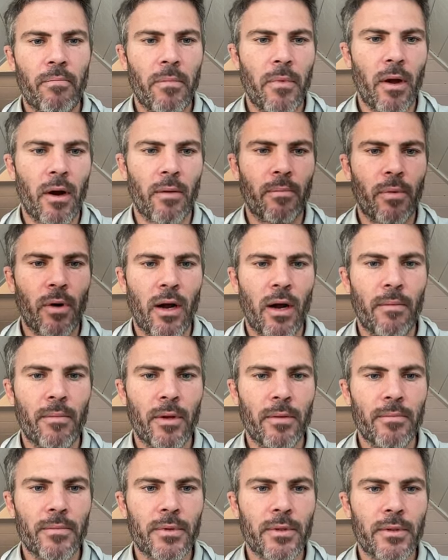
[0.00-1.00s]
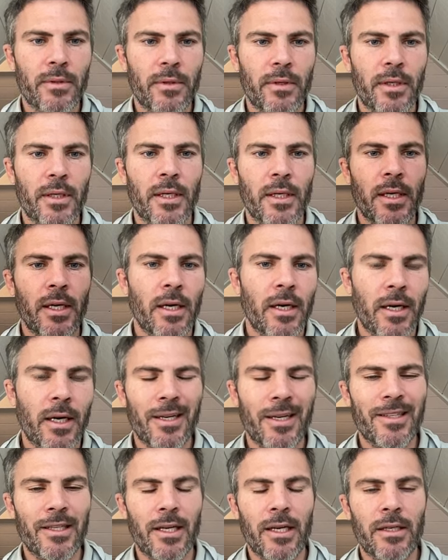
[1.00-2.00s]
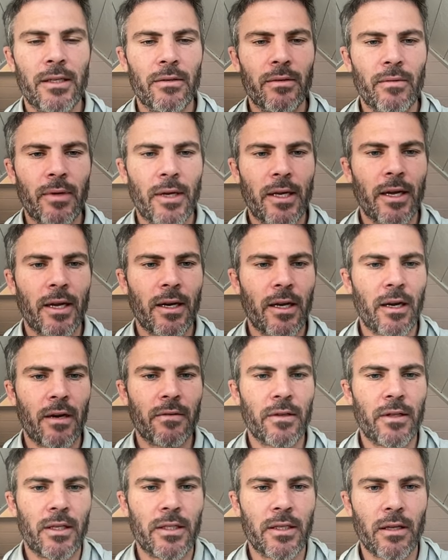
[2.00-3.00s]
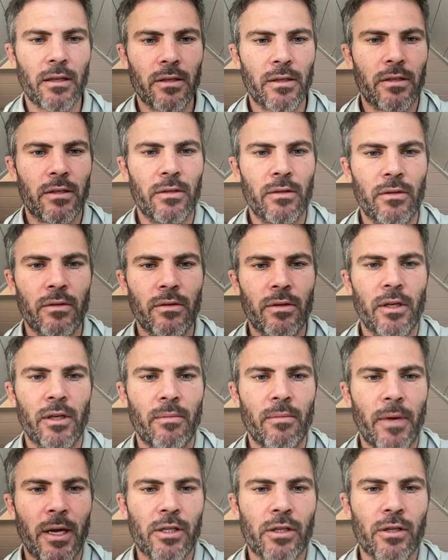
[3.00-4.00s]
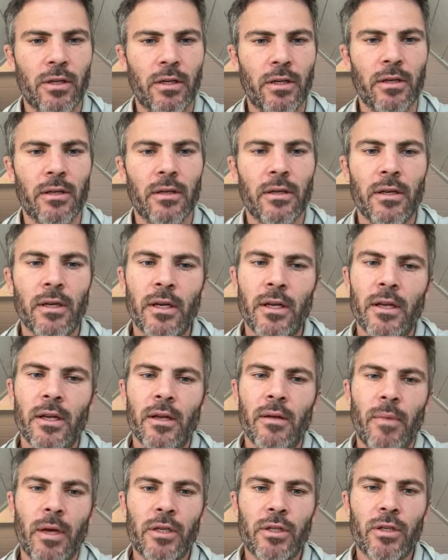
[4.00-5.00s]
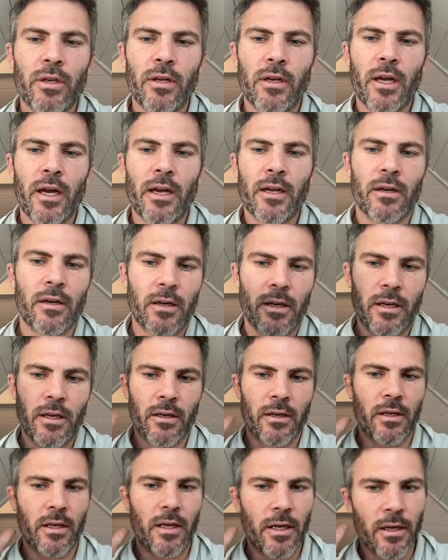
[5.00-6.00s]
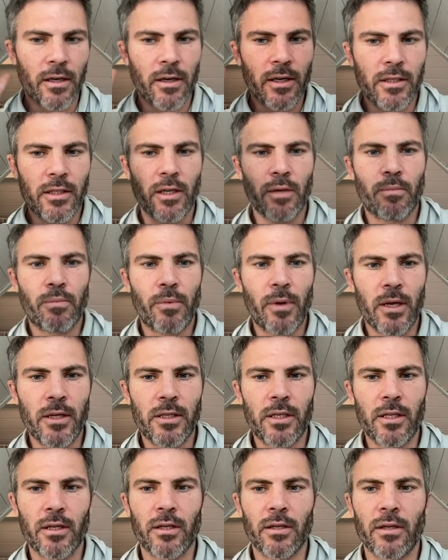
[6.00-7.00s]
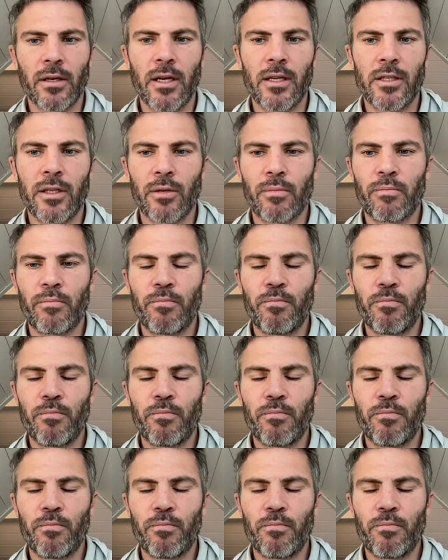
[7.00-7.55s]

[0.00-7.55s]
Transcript: our problems. All right, and then we kind of covered these other two. Make sure you got your ear as you're